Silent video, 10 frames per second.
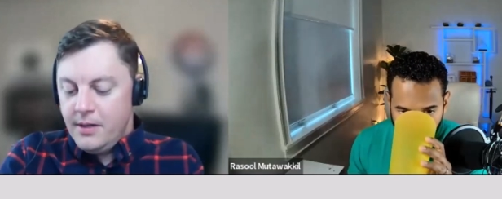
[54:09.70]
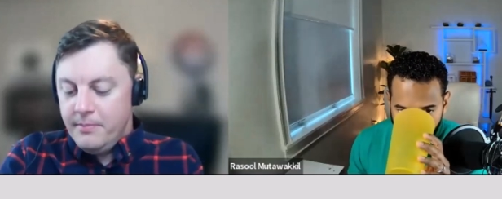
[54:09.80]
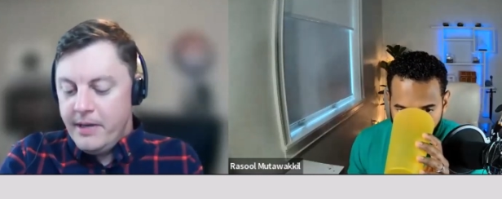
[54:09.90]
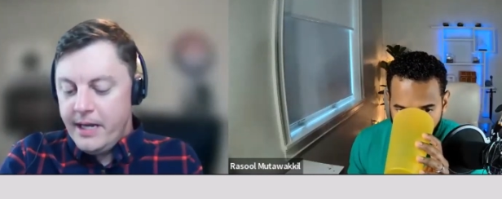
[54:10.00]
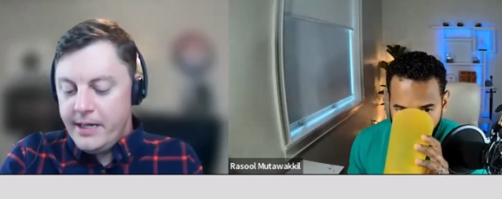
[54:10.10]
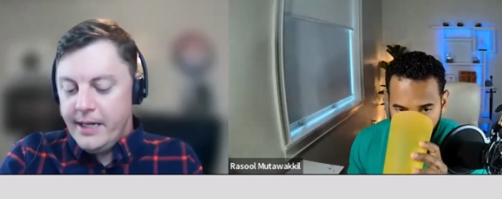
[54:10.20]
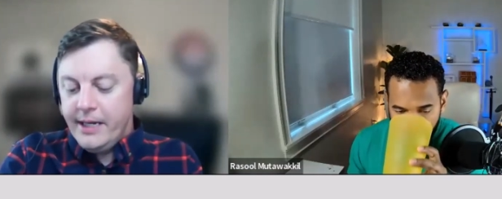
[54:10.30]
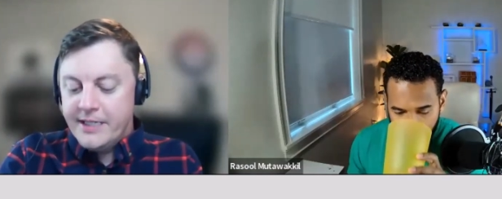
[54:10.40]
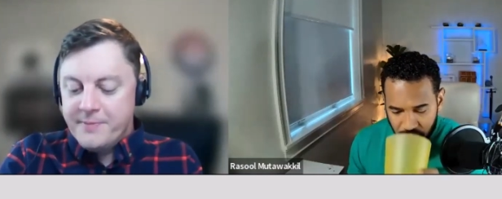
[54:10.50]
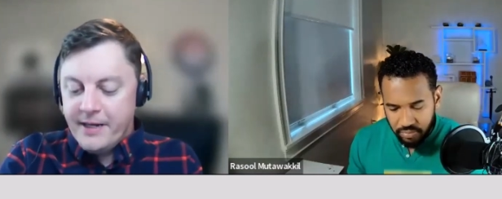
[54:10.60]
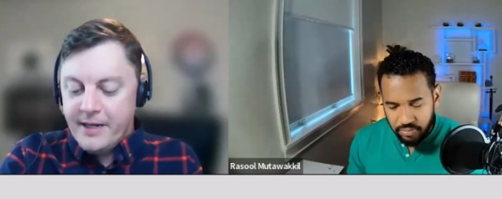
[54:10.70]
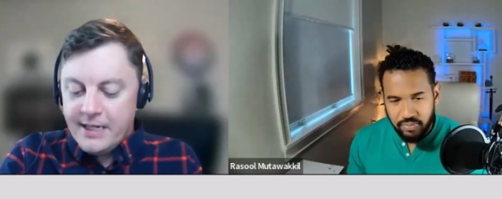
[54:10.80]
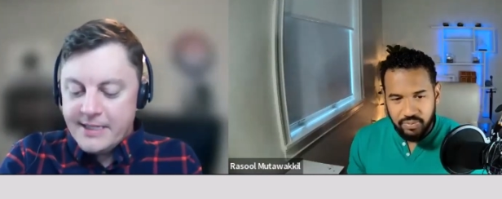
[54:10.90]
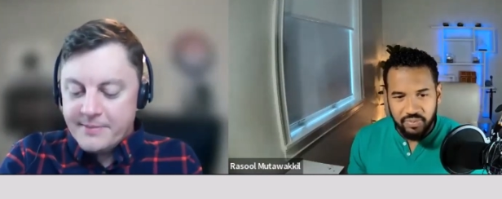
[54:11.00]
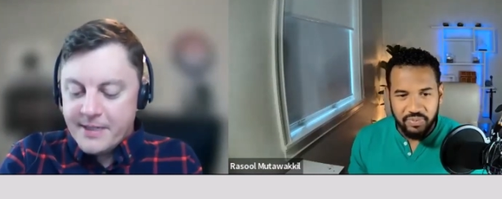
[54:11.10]
Speaker 1: Man, it has been
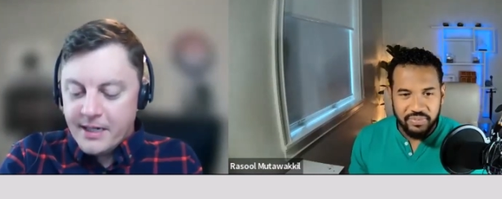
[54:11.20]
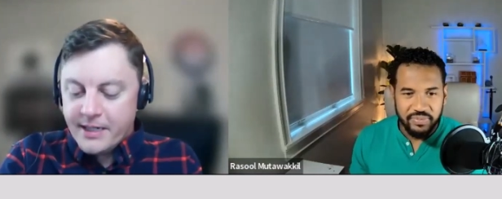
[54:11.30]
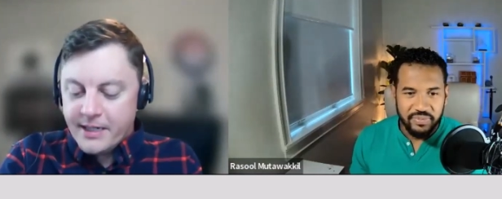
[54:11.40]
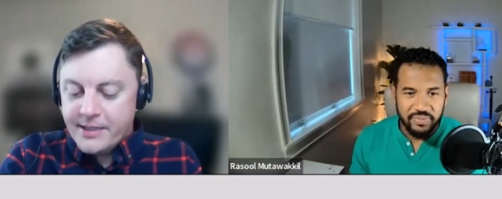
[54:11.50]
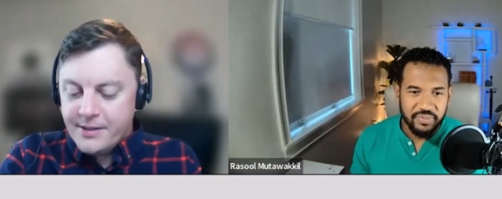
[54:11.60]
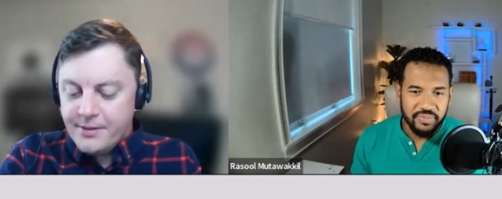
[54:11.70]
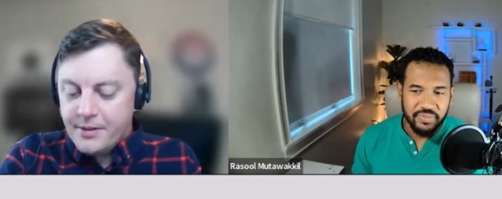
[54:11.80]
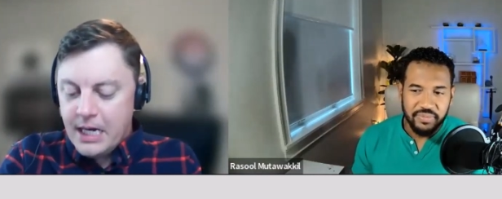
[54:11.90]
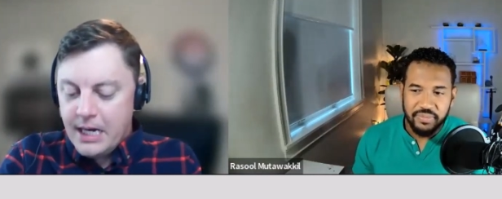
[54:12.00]
awesome talking to you.